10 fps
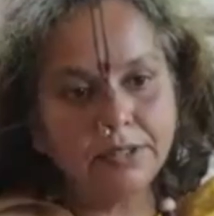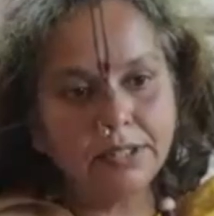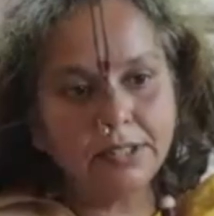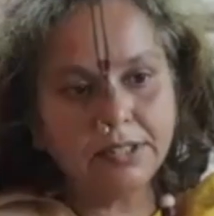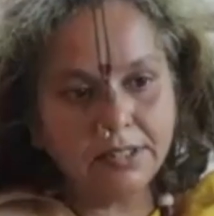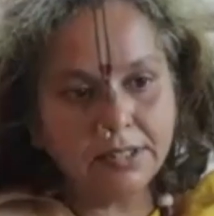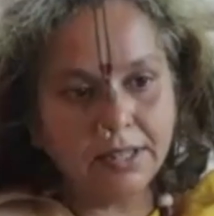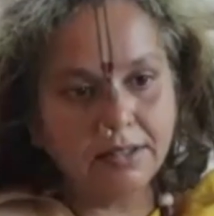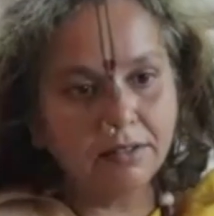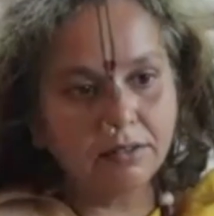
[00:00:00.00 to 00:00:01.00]
with the
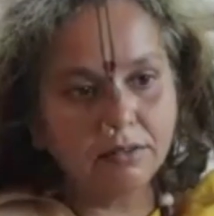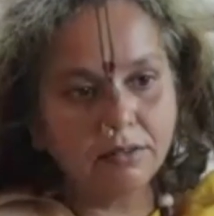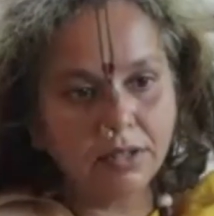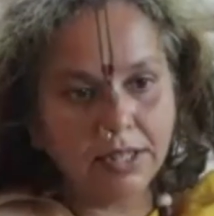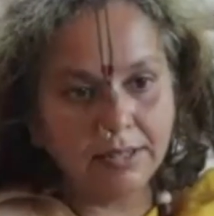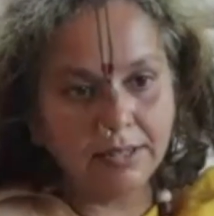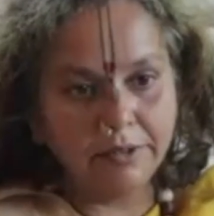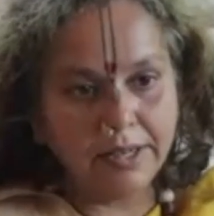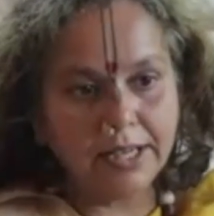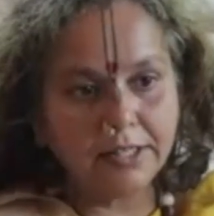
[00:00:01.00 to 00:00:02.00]
children in
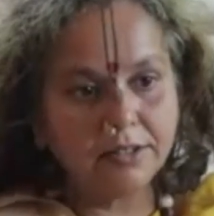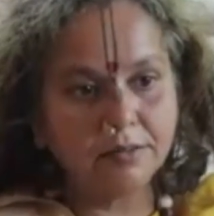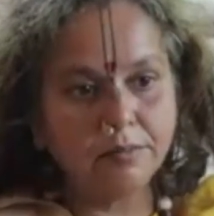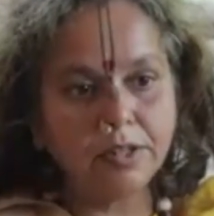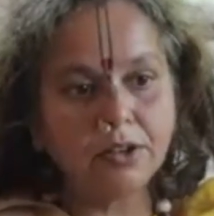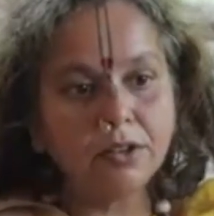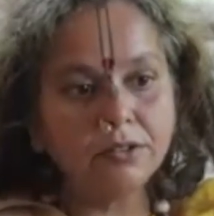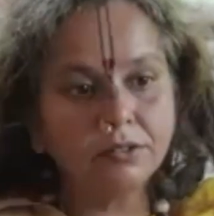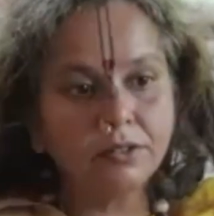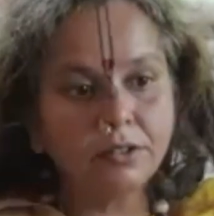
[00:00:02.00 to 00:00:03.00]
village,
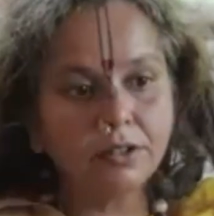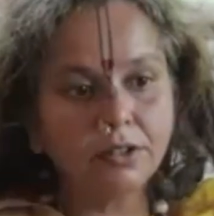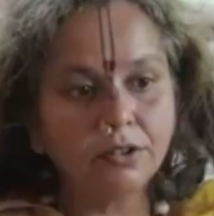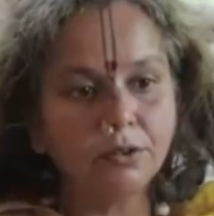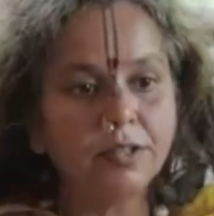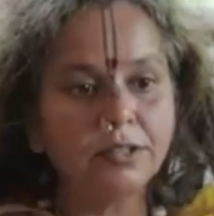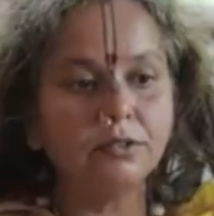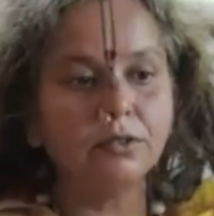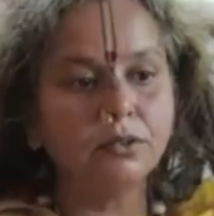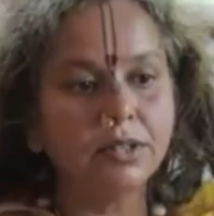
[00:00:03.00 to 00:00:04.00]
because you must
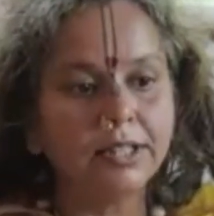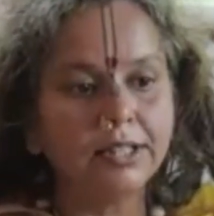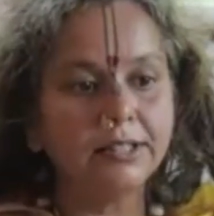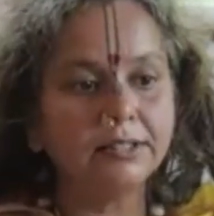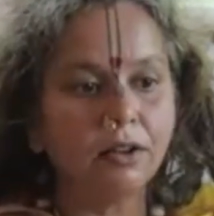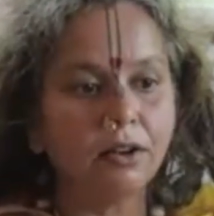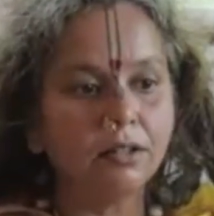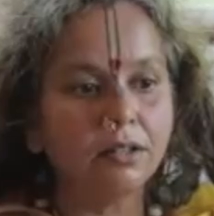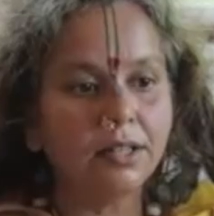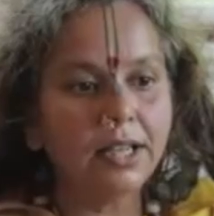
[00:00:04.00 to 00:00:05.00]
know that it is
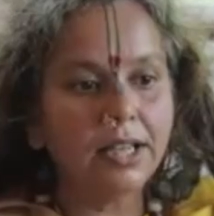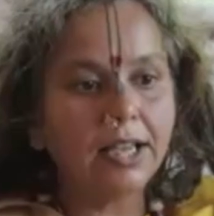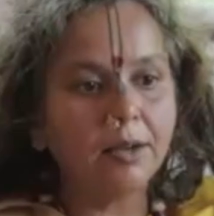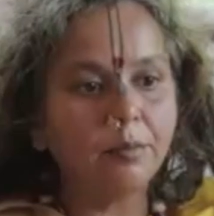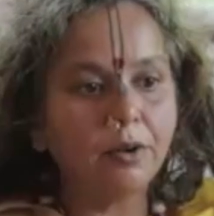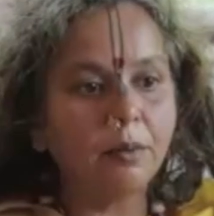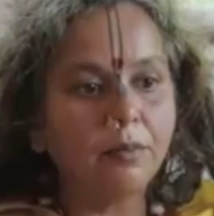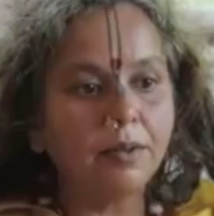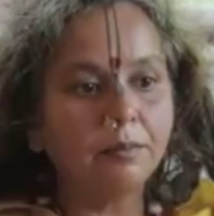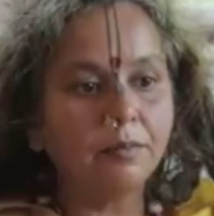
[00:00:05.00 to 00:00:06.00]
not a
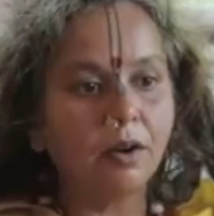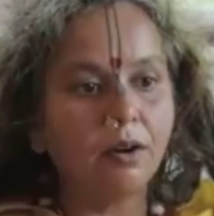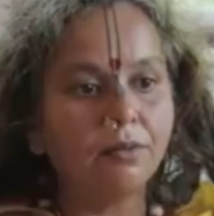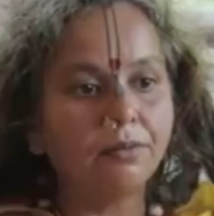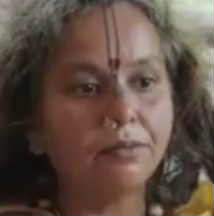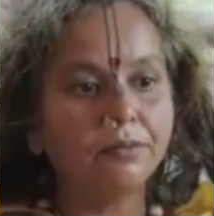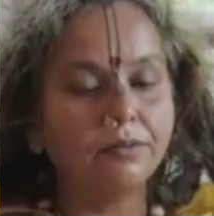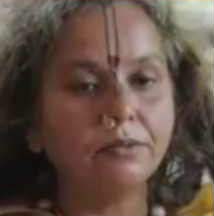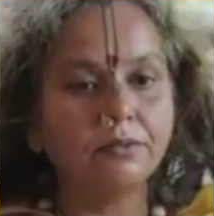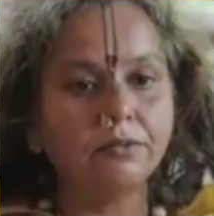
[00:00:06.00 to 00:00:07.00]
problem of
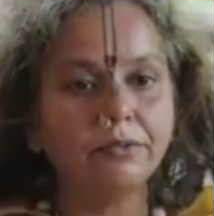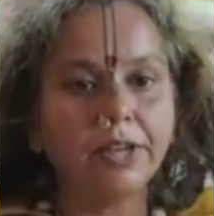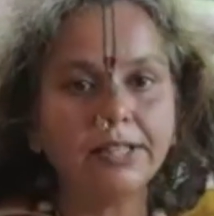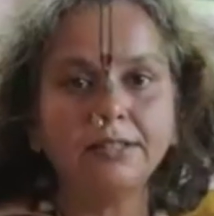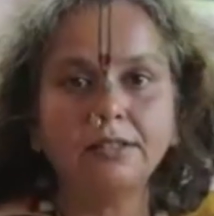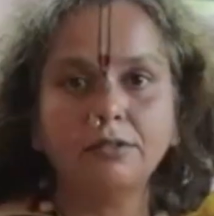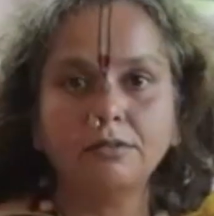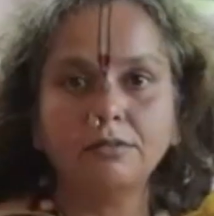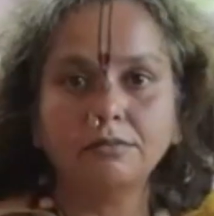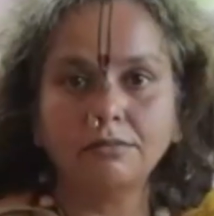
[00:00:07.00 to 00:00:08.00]
West
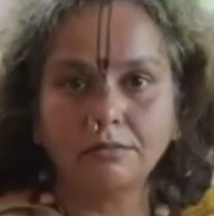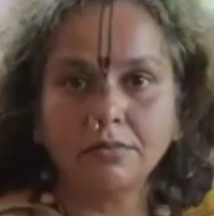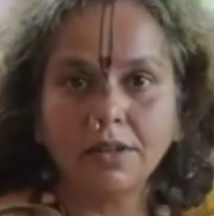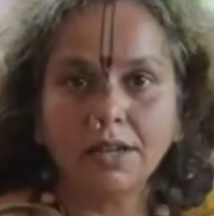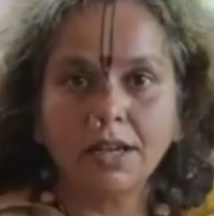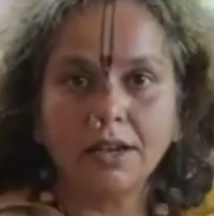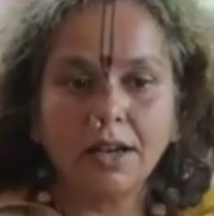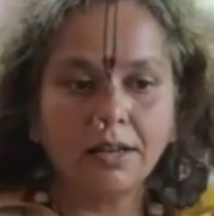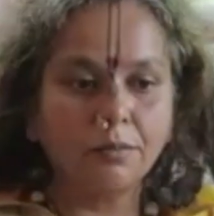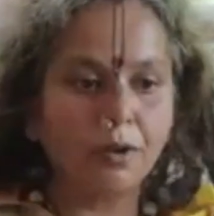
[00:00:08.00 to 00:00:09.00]

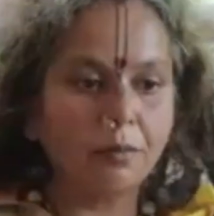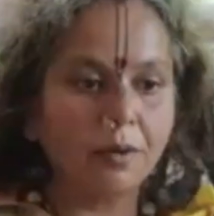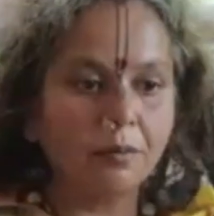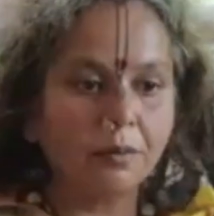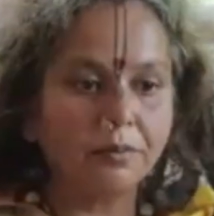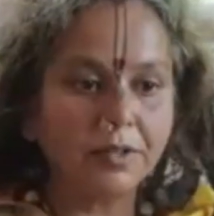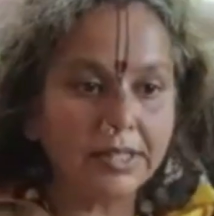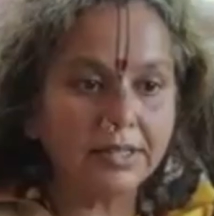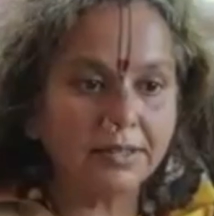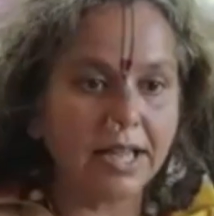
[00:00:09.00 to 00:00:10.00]
and problem of
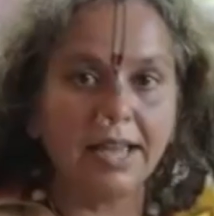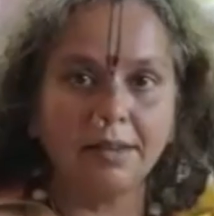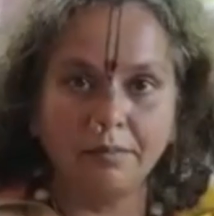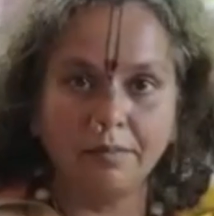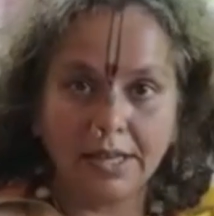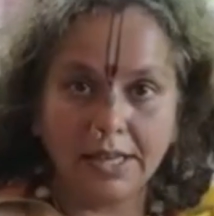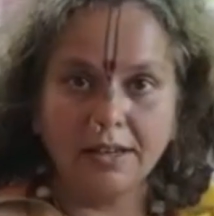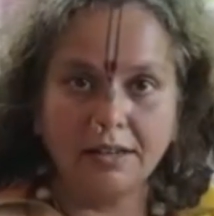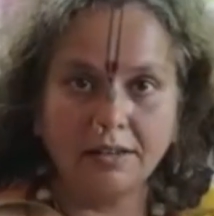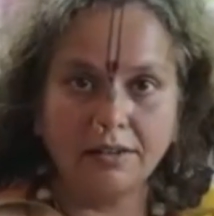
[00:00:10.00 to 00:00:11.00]
this time
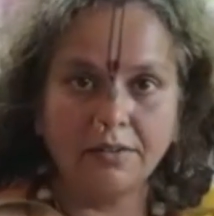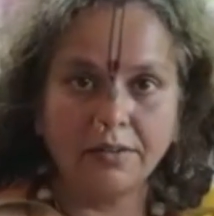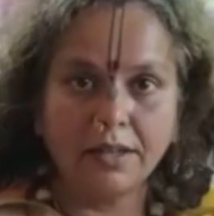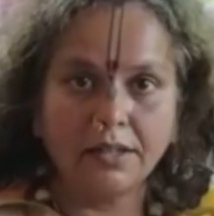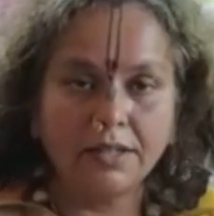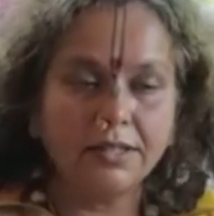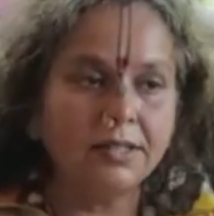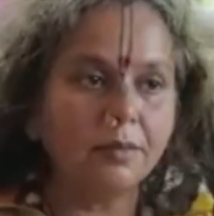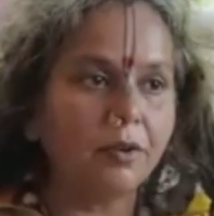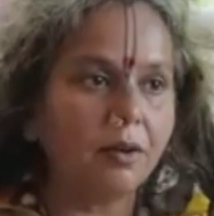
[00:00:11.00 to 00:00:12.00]
here. This
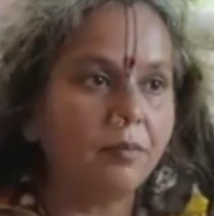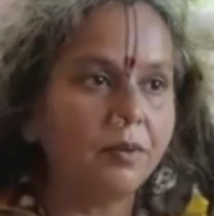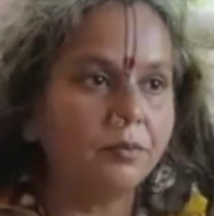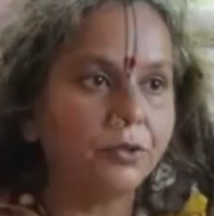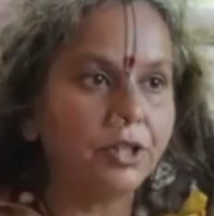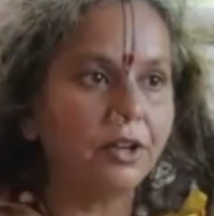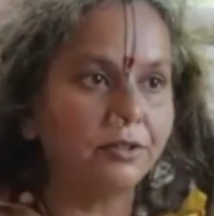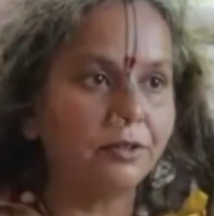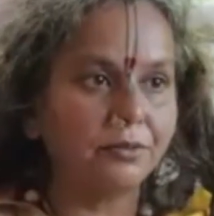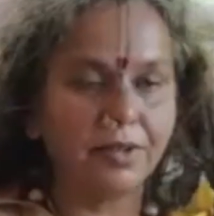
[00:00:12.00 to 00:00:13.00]
is a problem we
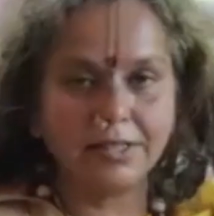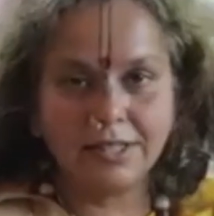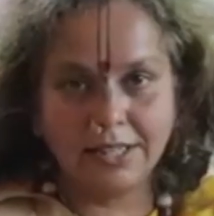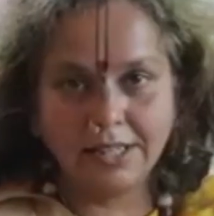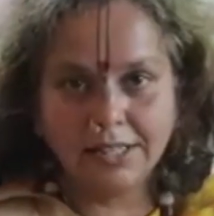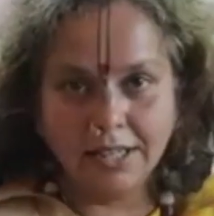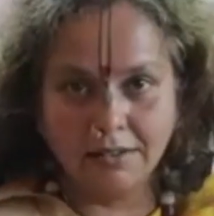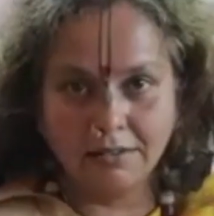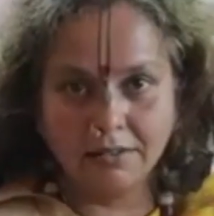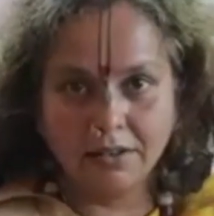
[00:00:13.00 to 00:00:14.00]
also face in India.